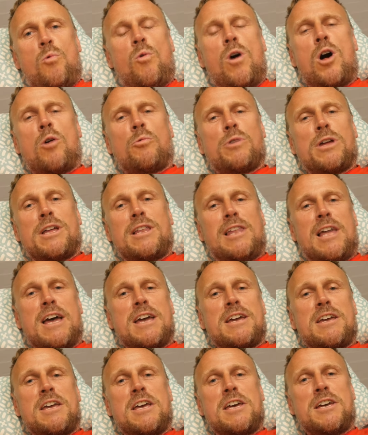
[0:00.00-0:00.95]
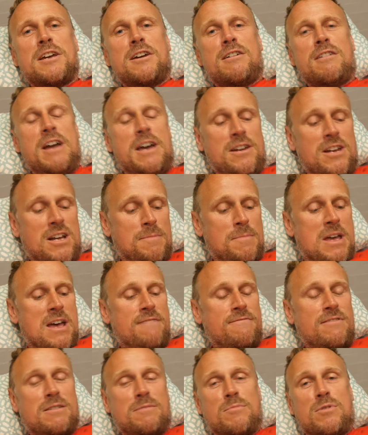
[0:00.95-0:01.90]
While we lay here and I'm
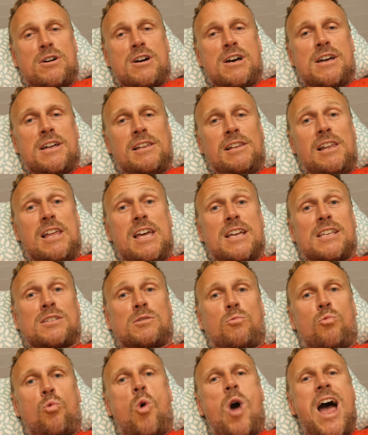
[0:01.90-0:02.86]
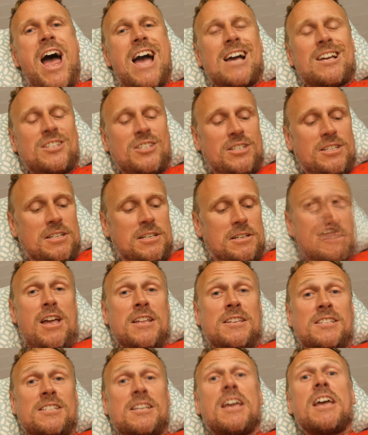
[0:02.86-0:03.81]
having my legs waxed,
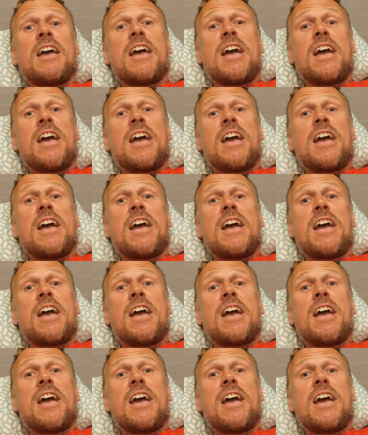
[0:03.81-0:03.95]
it's